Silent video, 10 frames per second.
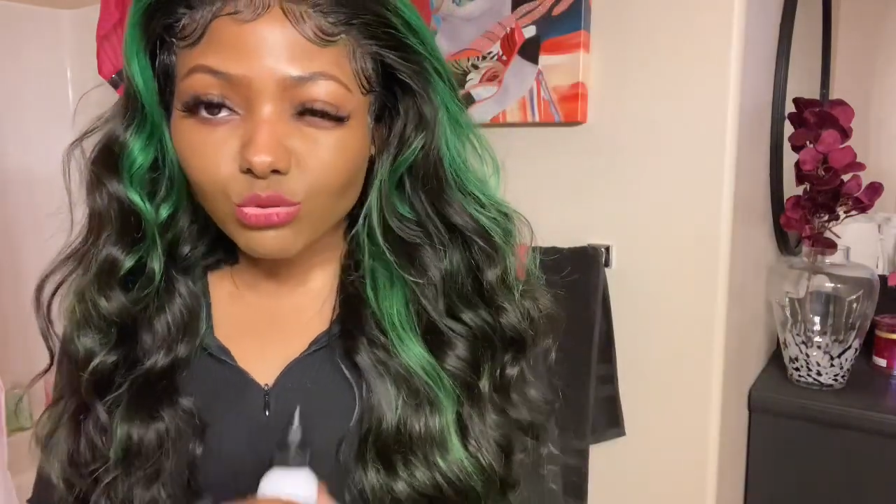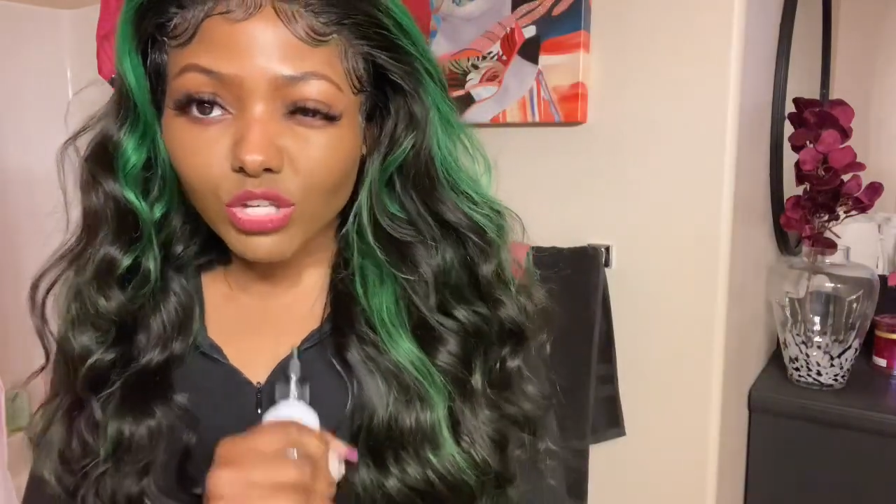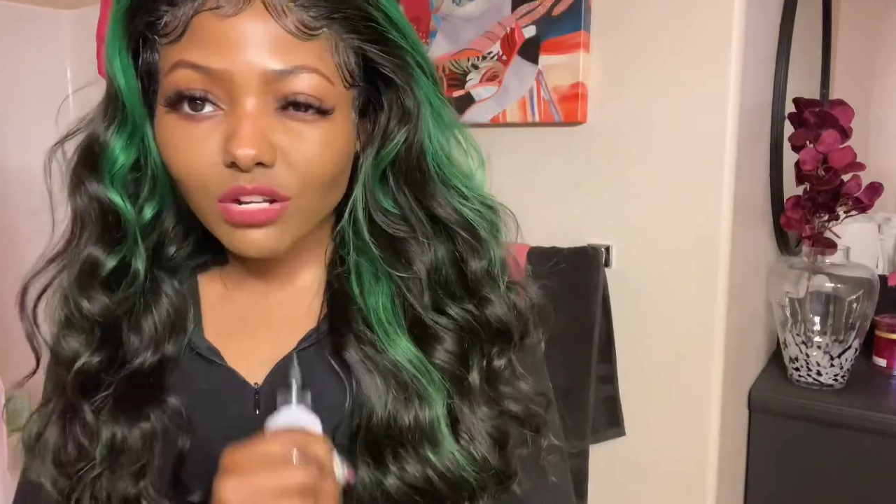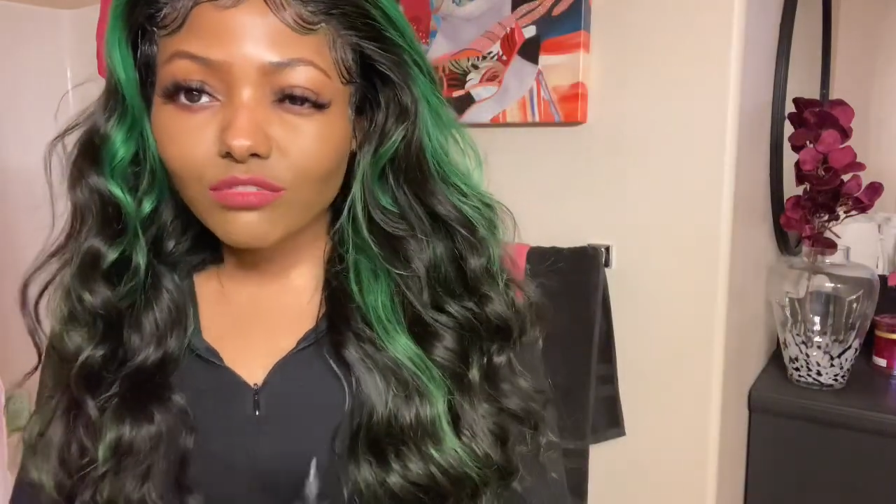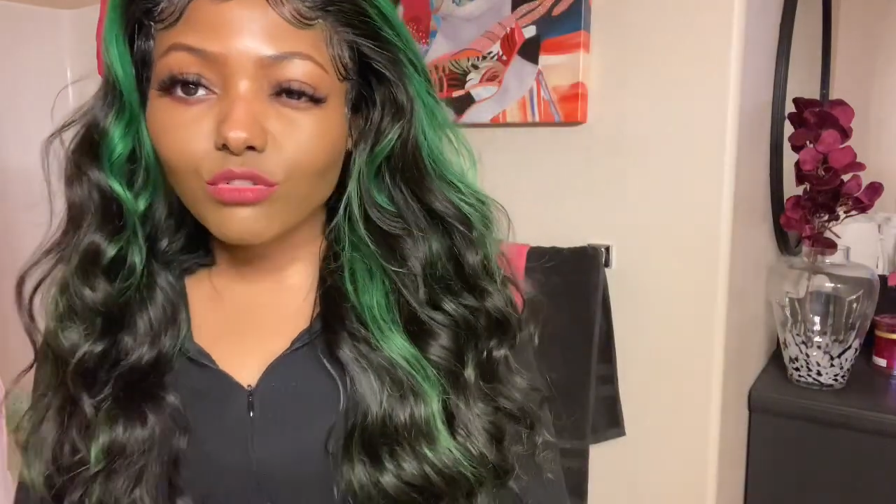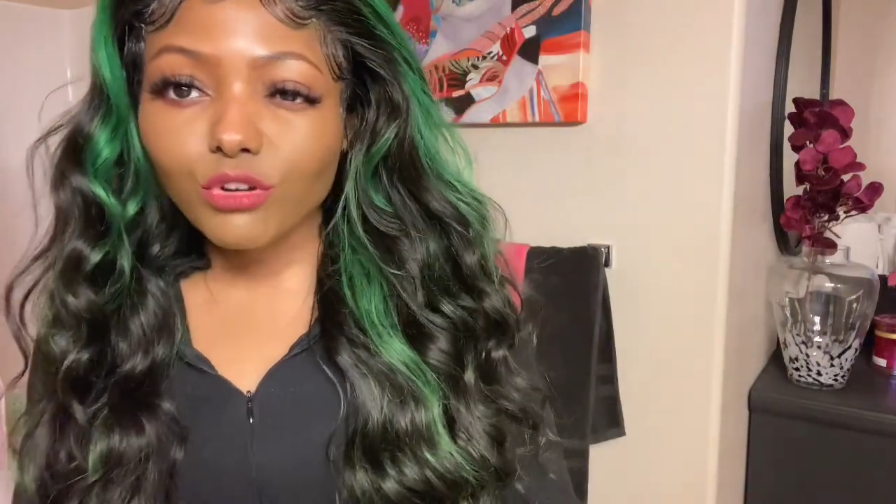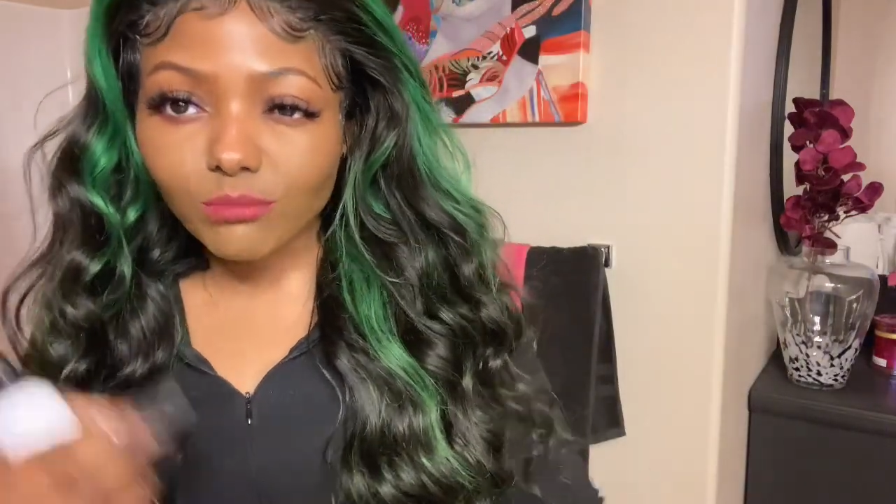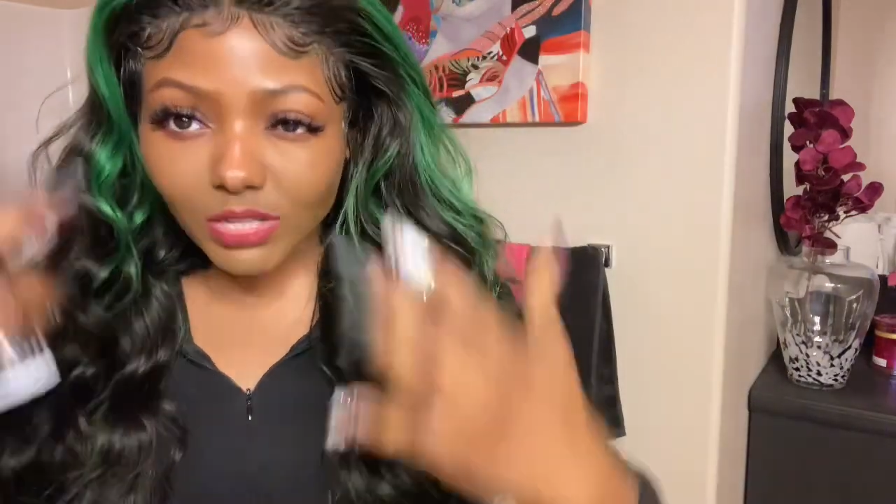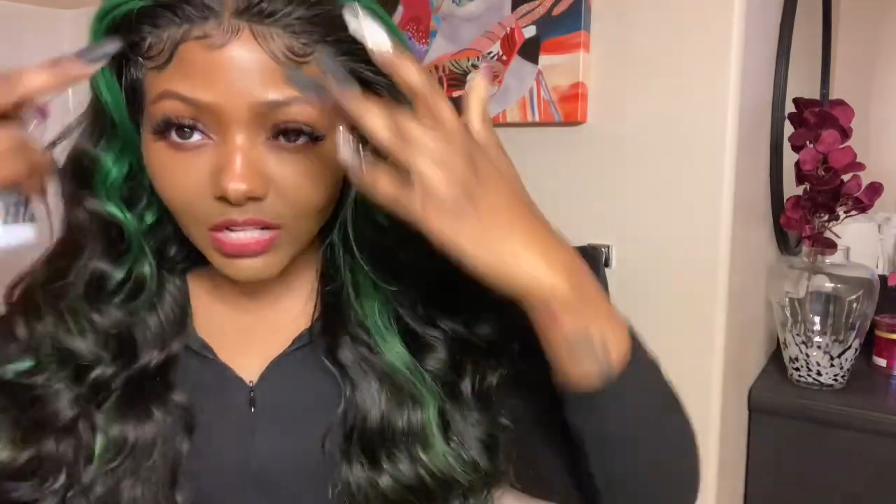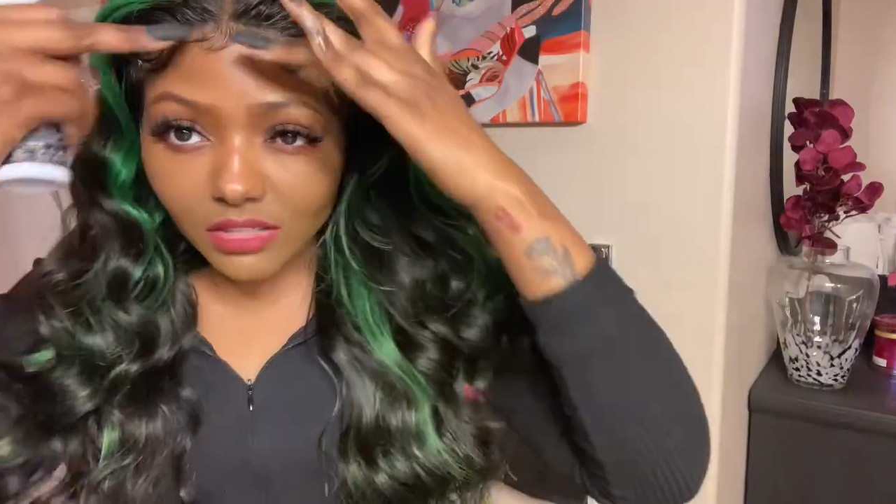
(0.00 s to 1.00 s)
three to four
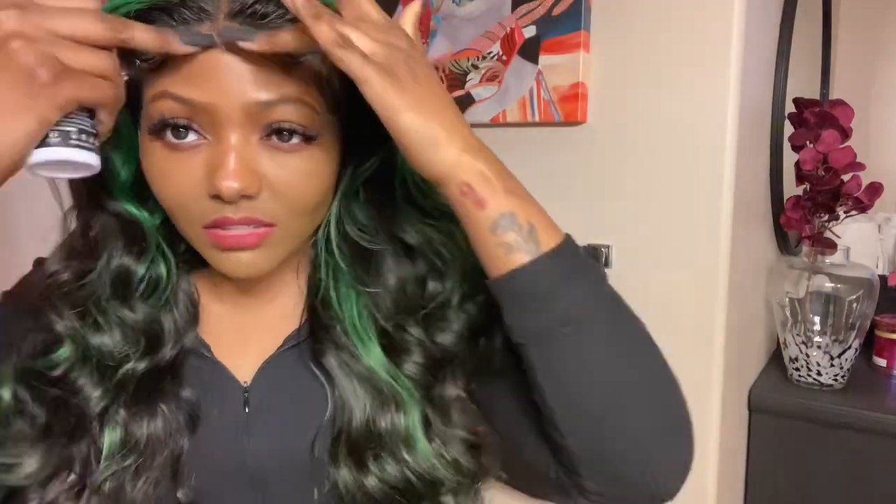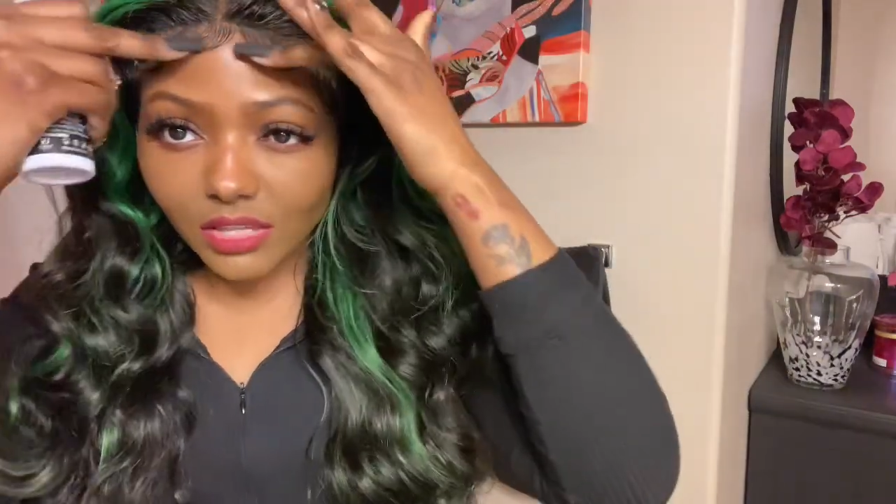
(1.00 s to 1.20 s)
minutes,